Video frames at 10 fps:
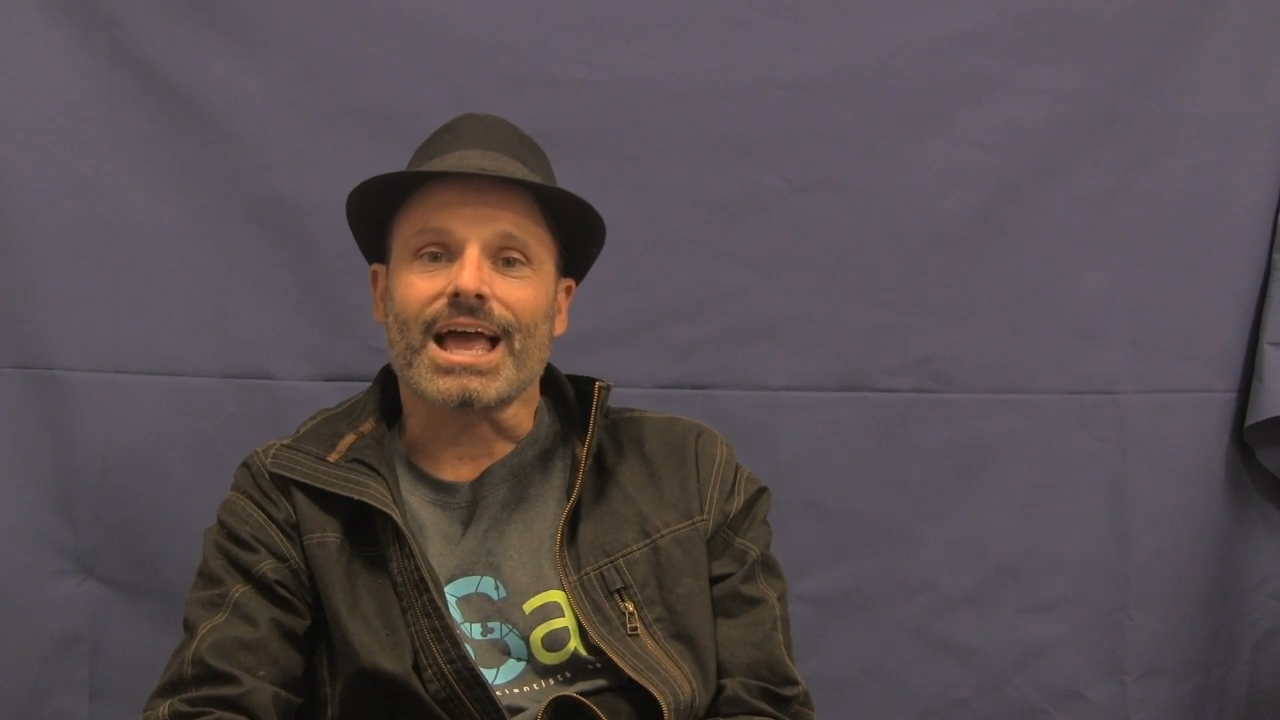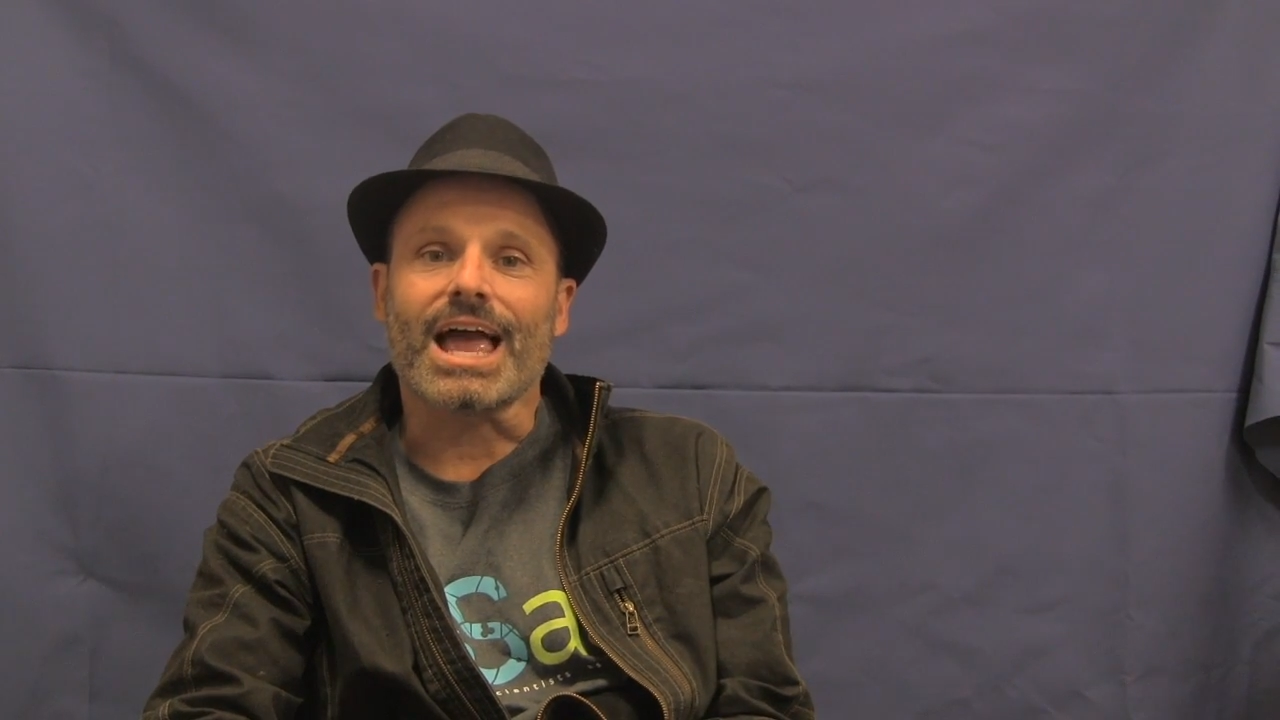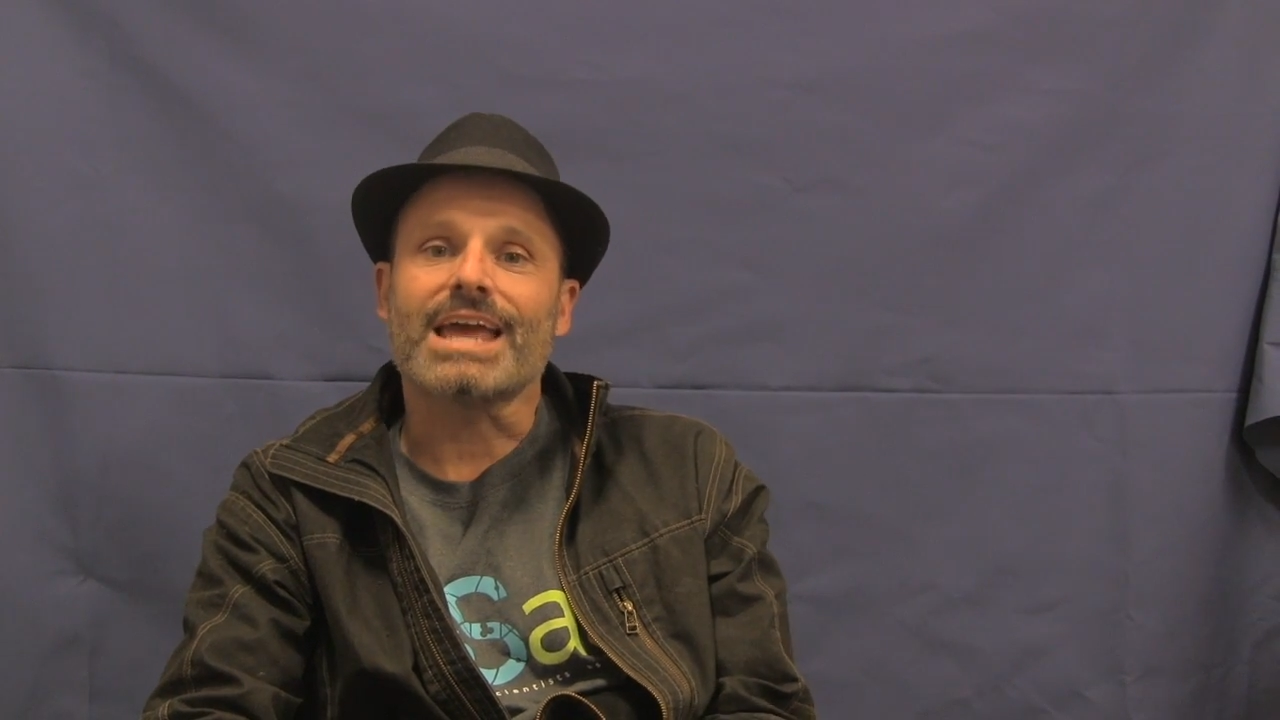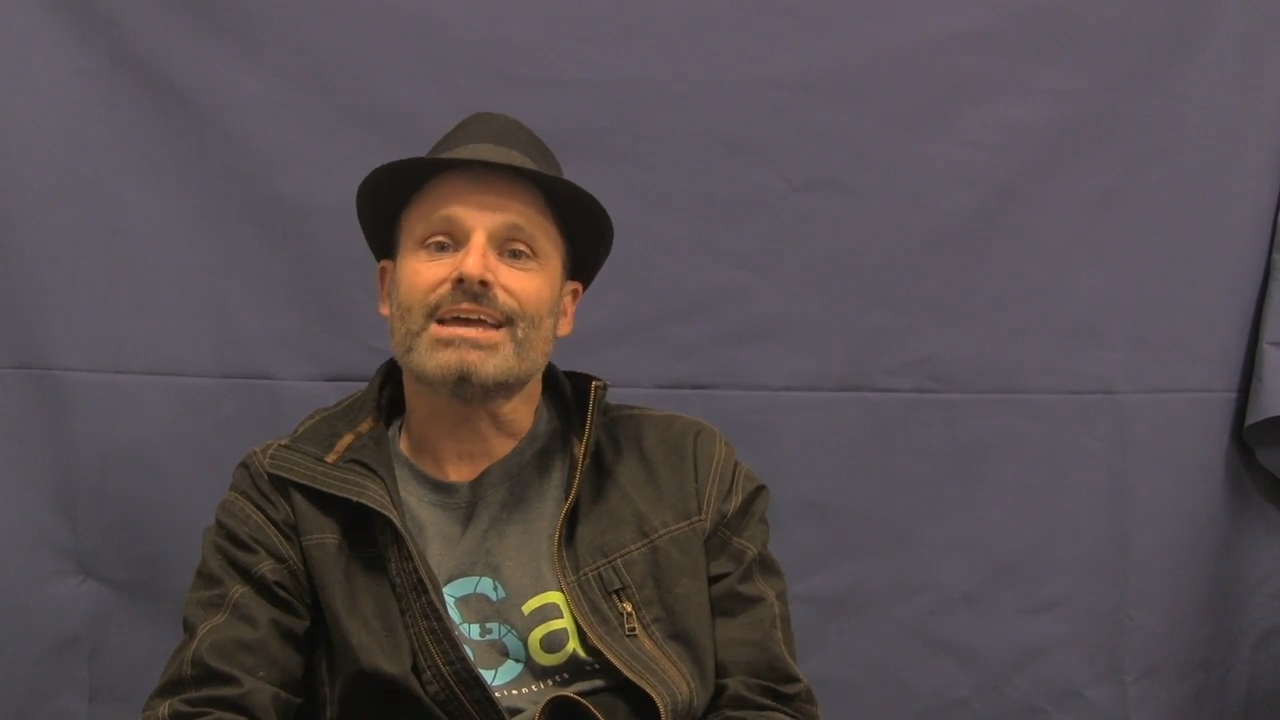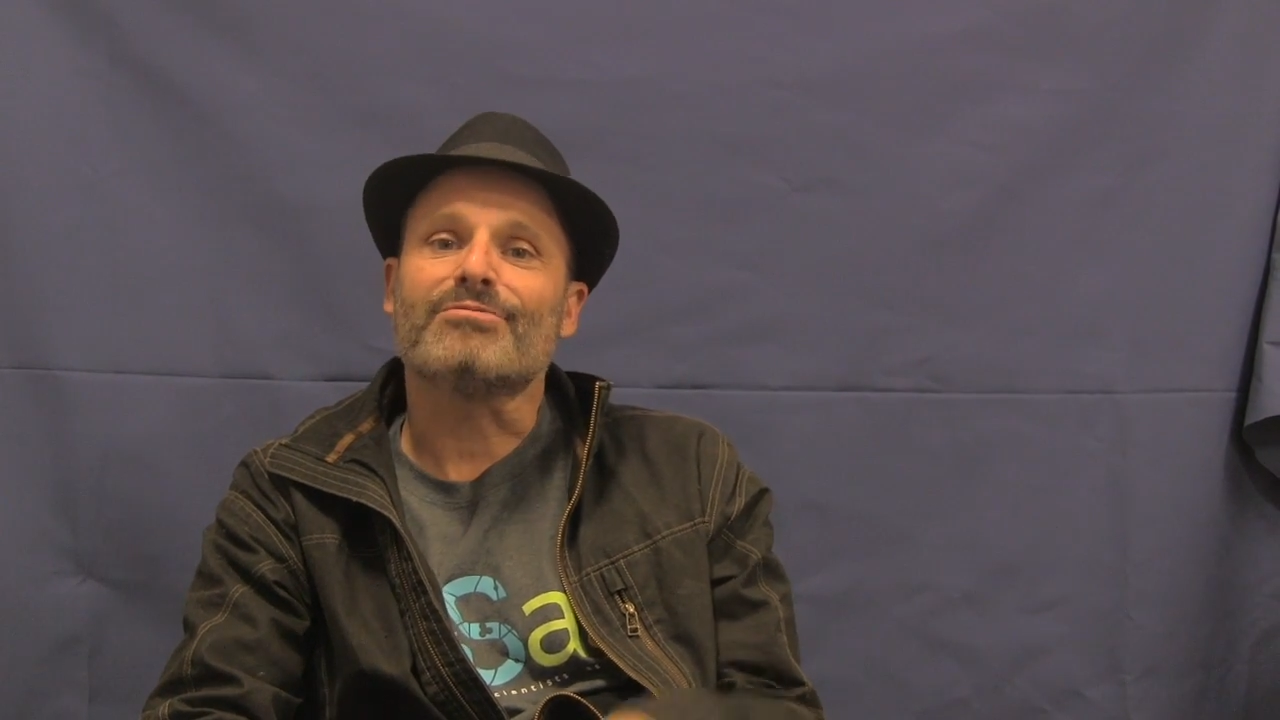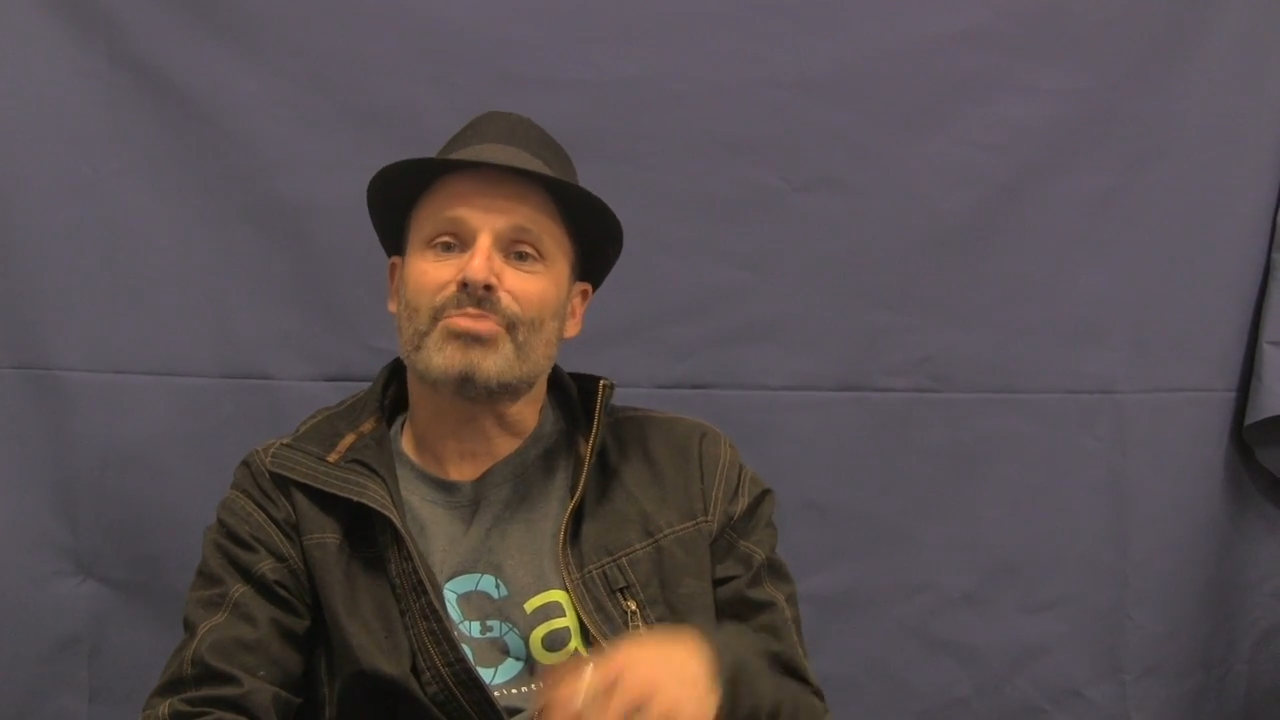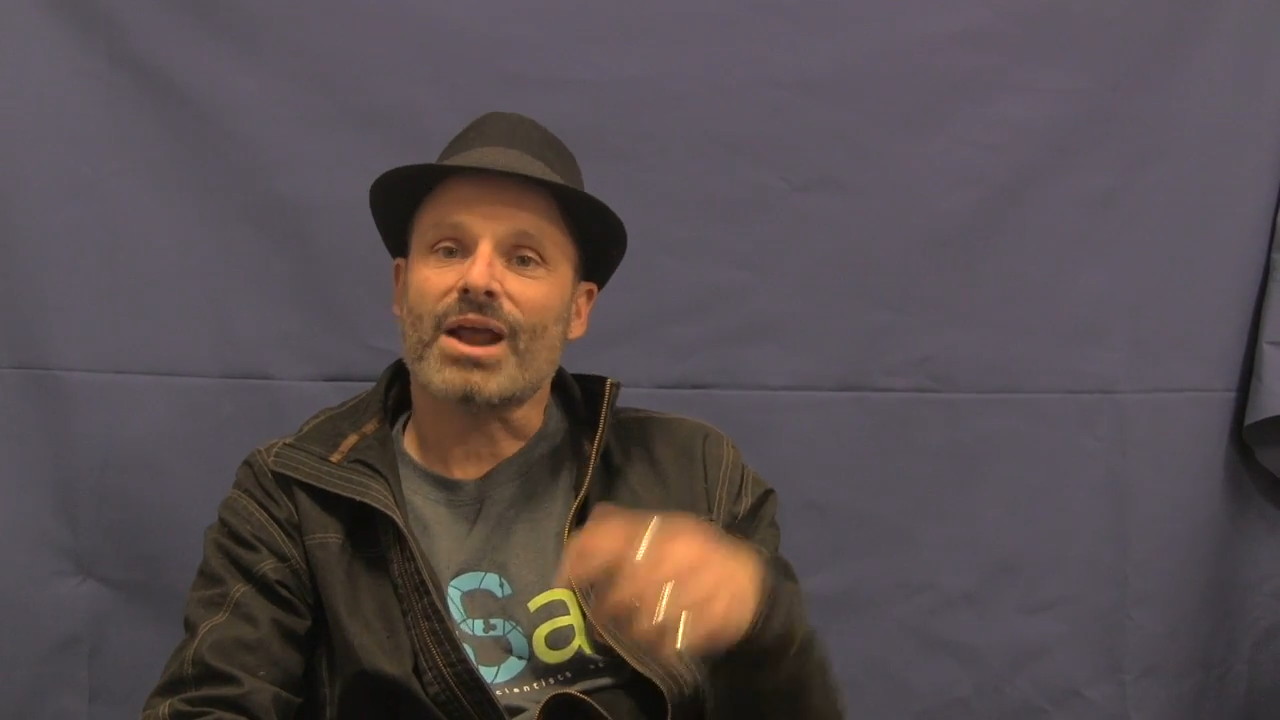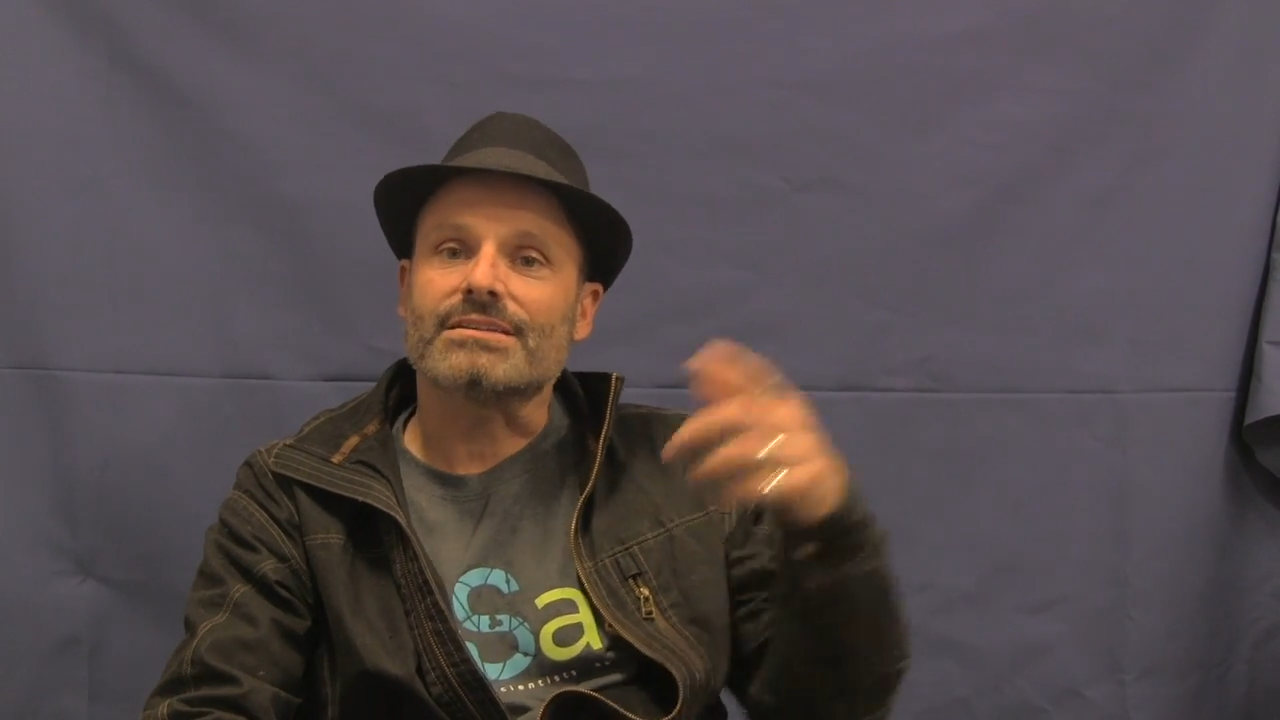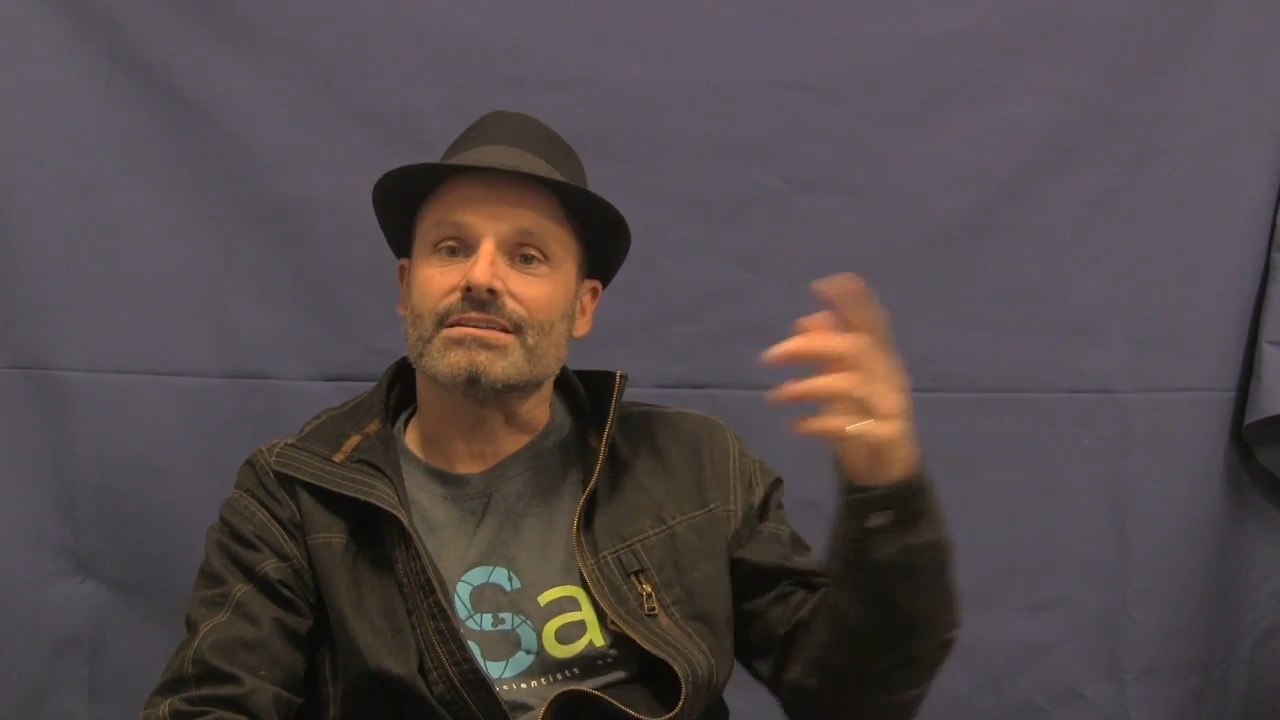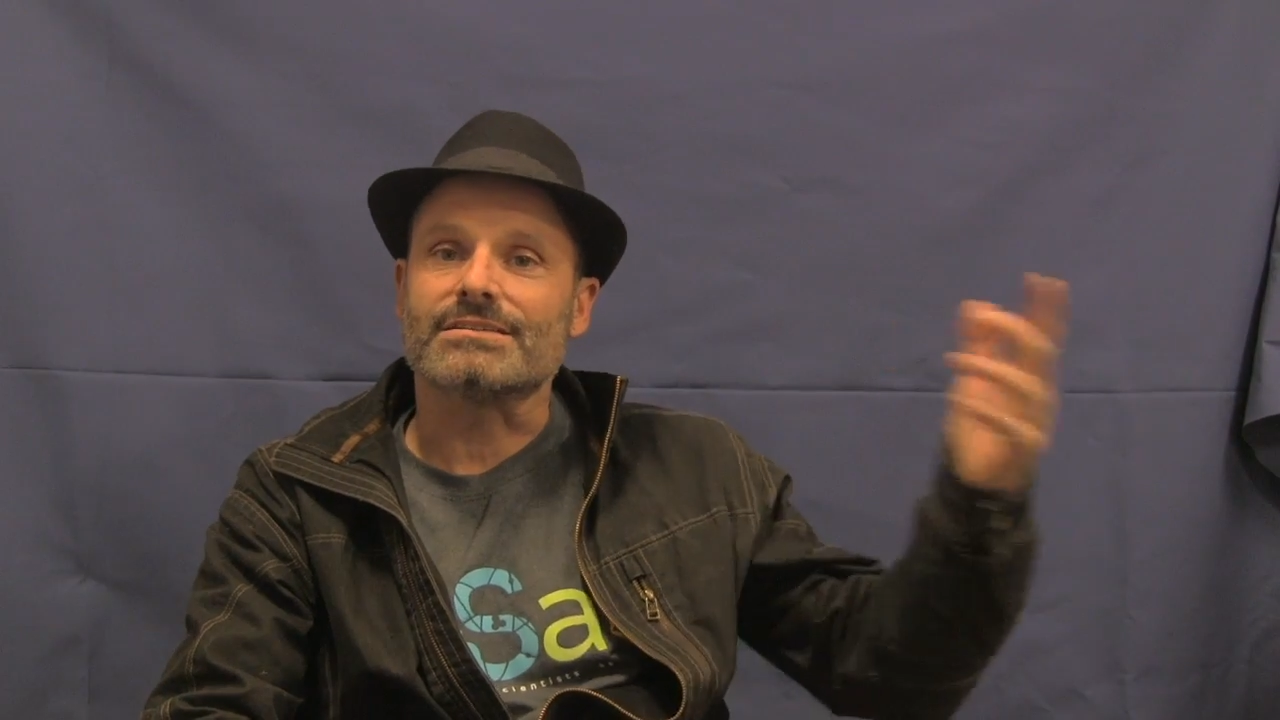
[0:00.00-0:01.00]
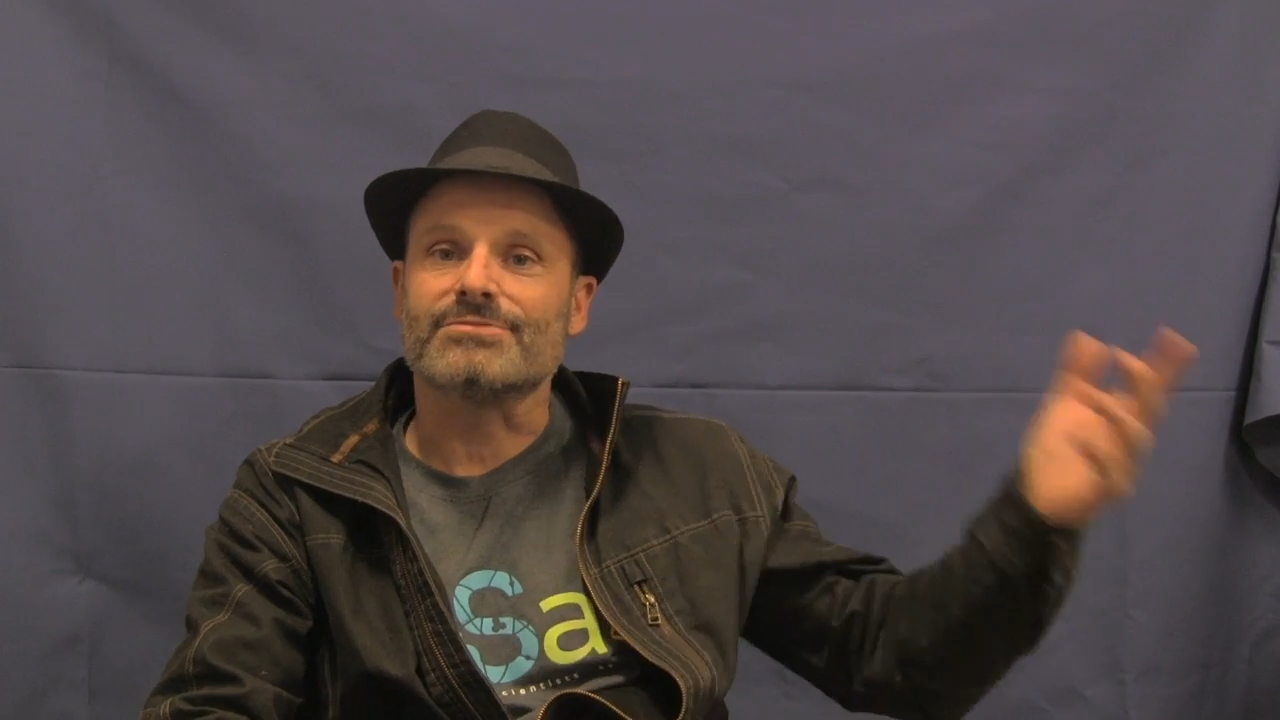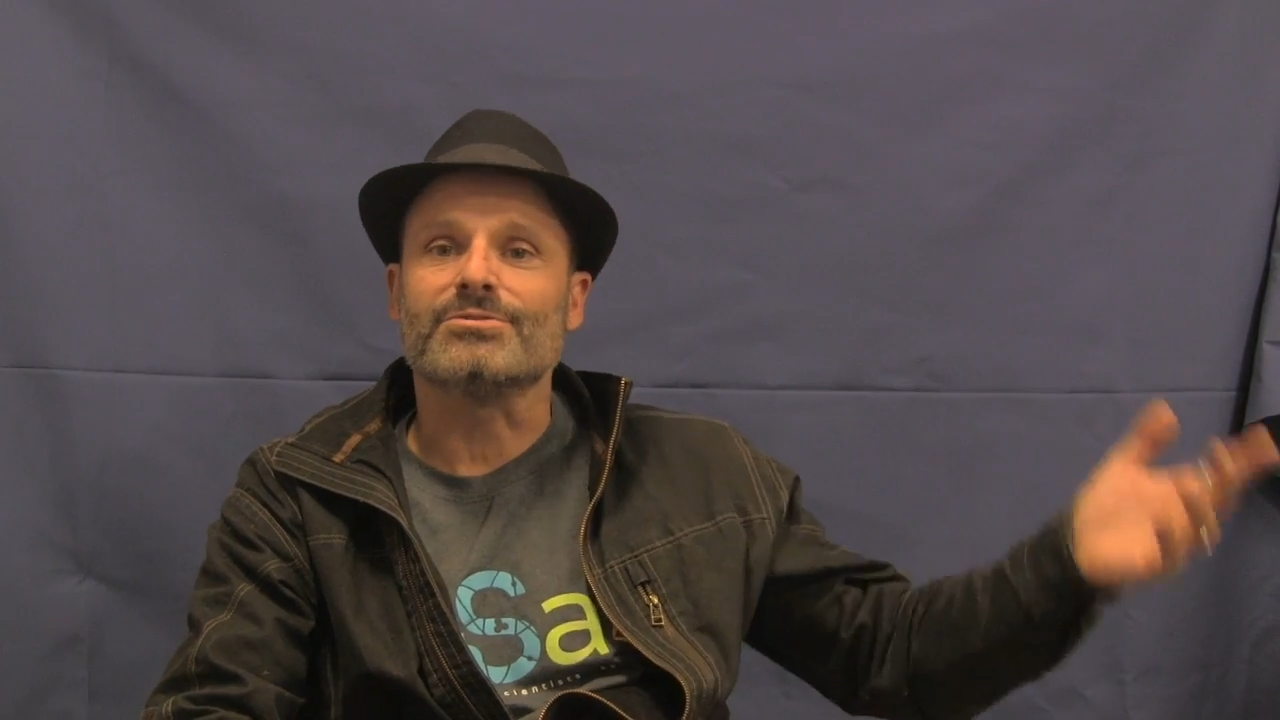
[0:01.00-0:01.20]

I have practiced